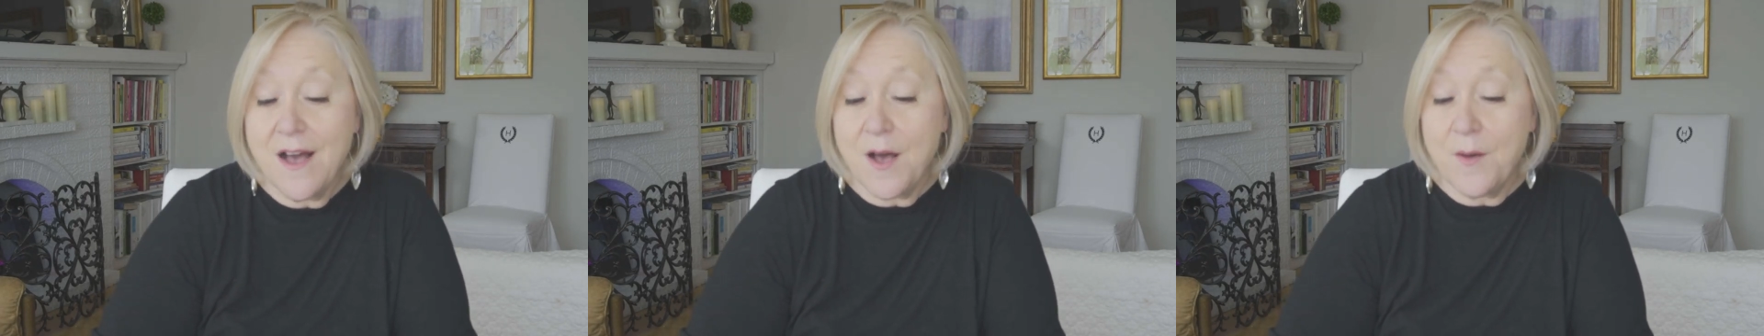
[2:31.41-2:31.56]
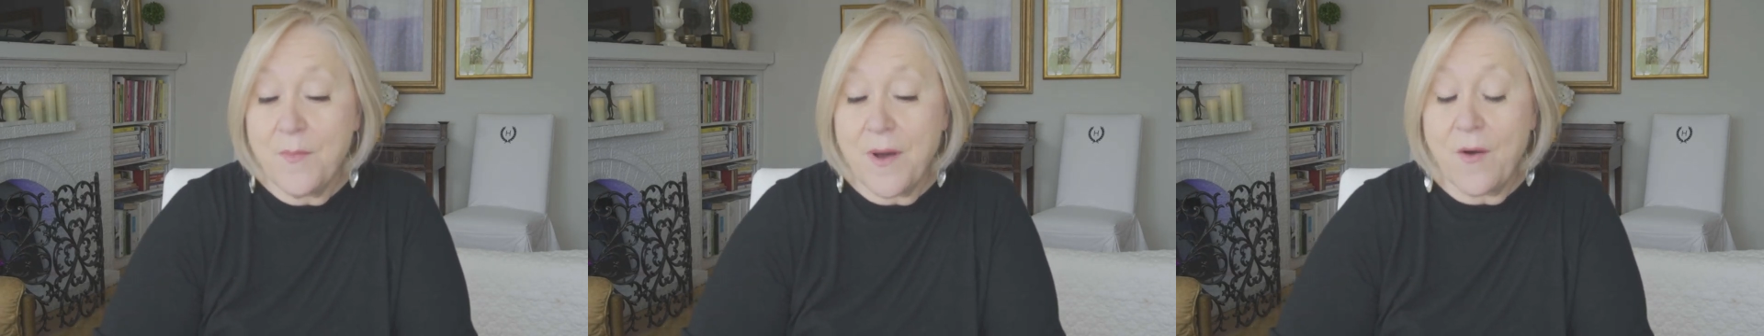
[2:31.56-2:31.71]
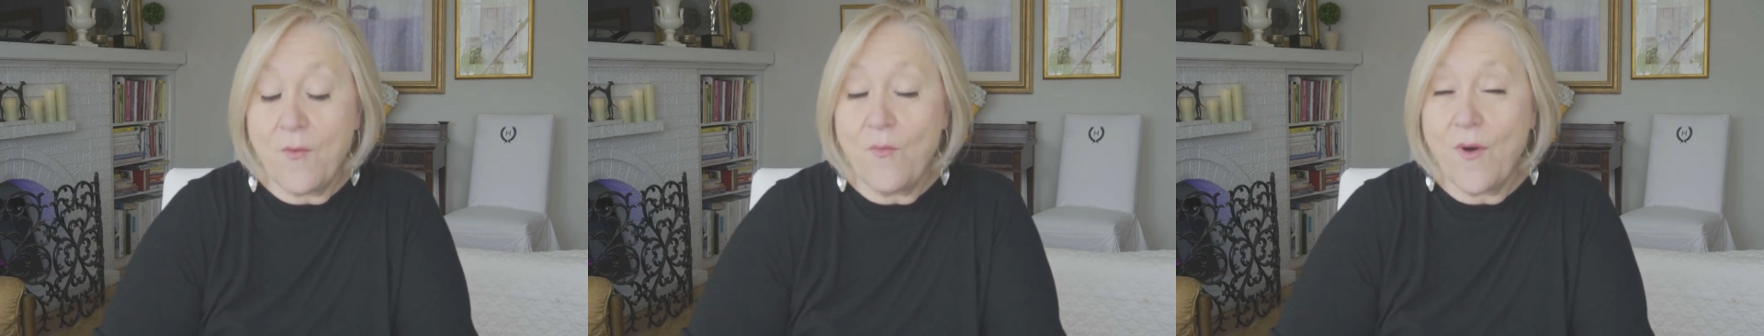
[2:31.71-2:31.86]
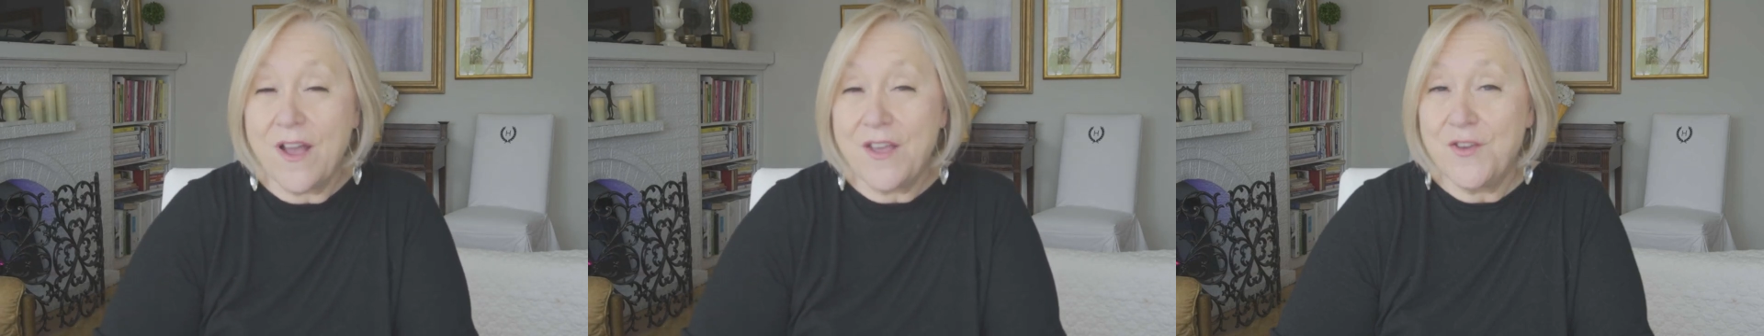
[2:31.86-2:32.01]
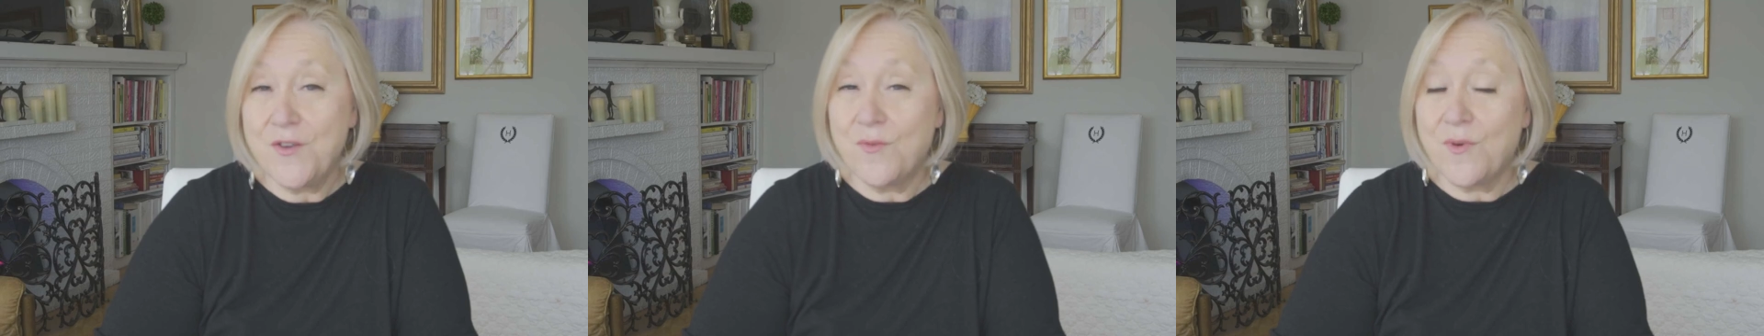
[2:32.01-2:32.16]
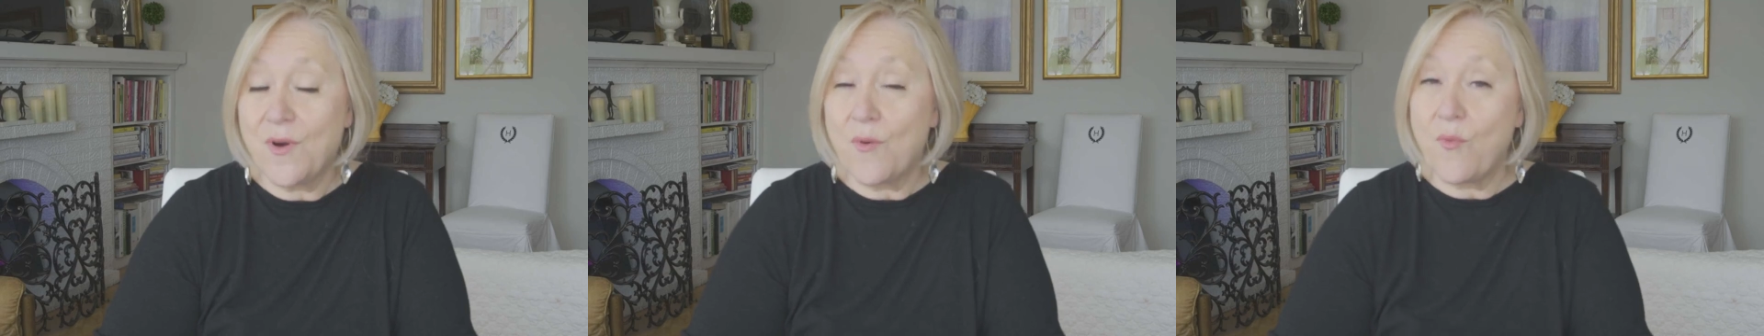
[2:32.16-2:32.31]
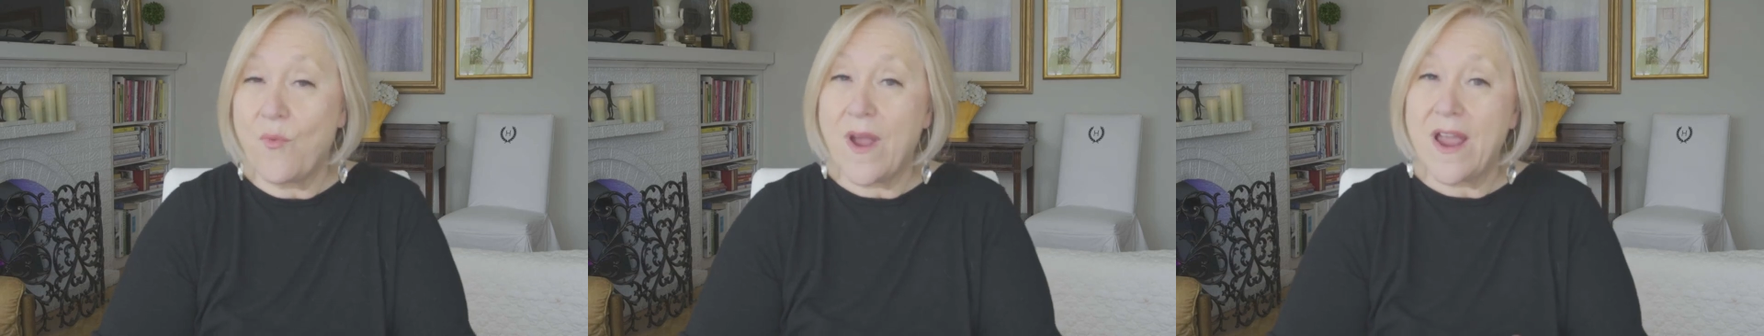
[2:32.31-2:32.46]
about what you
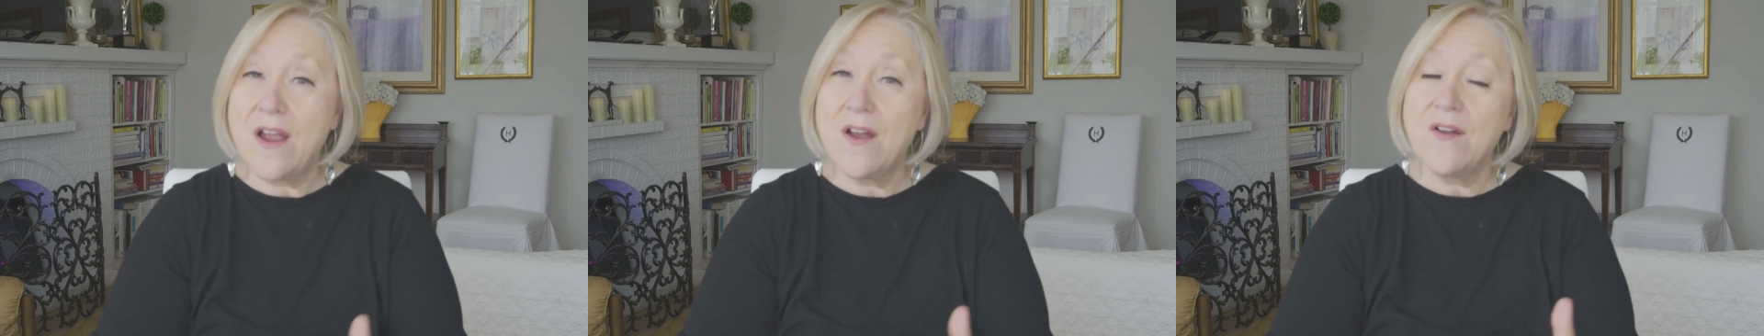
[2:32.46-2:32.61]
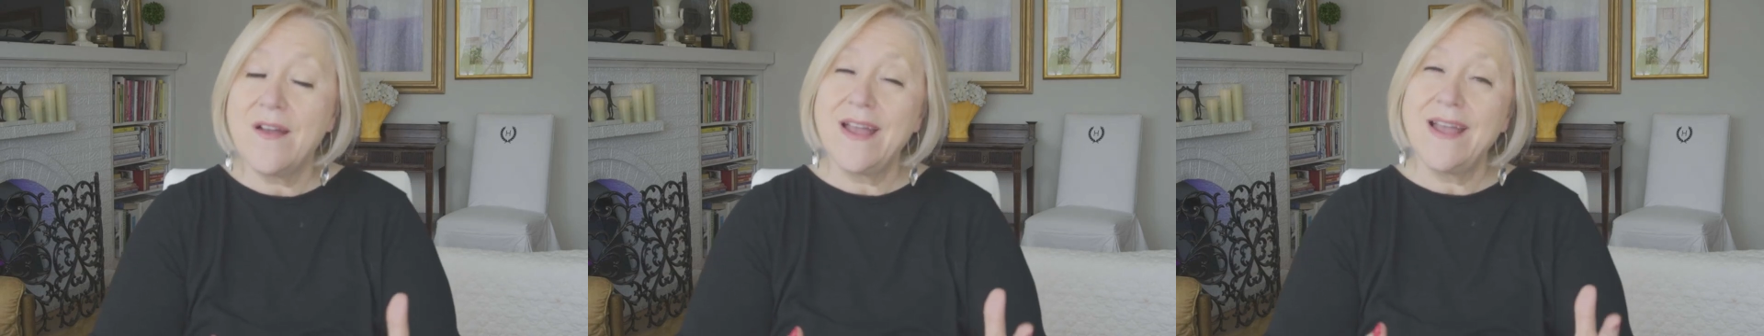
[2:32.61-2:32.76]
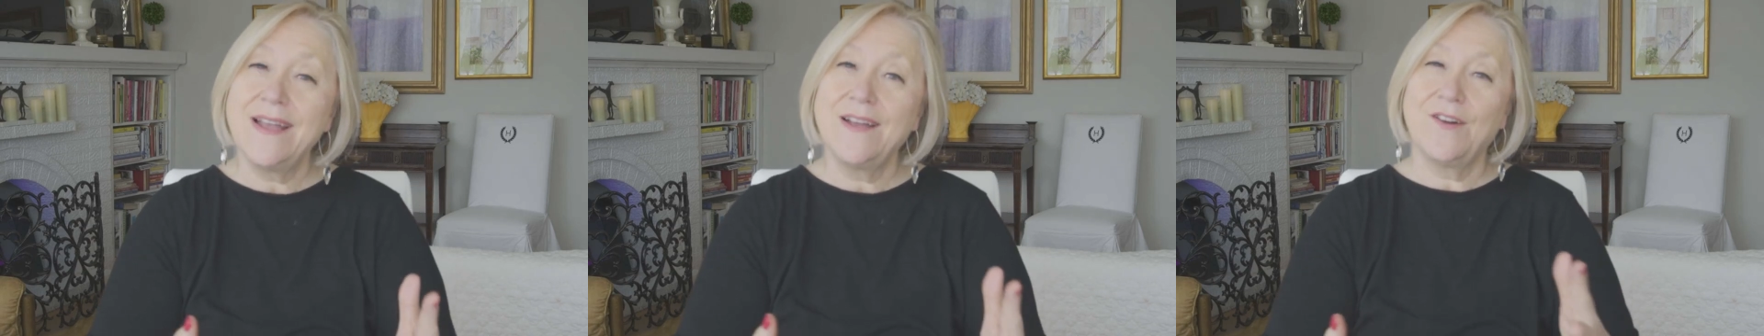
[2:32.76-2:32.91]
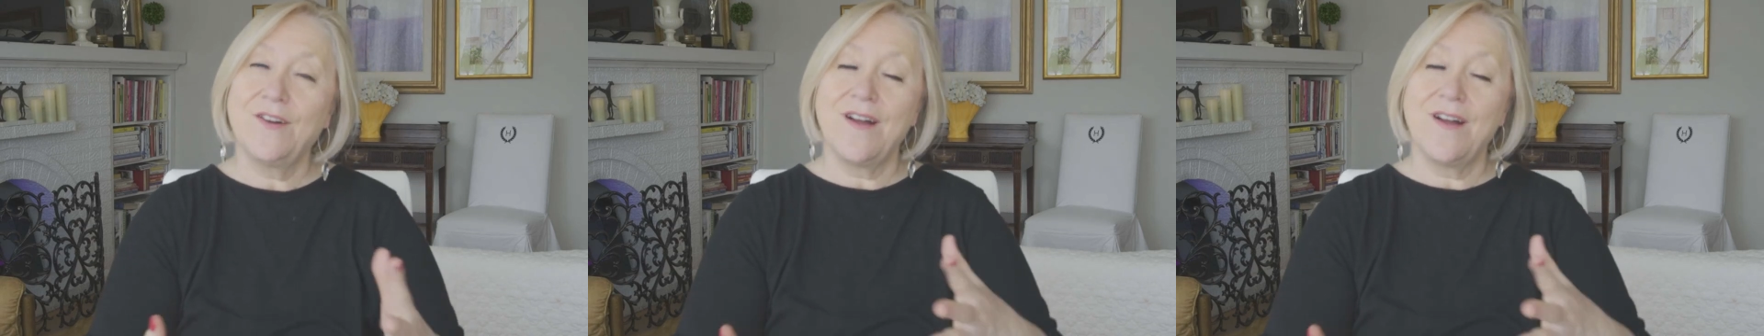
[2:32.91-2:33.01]
were wearing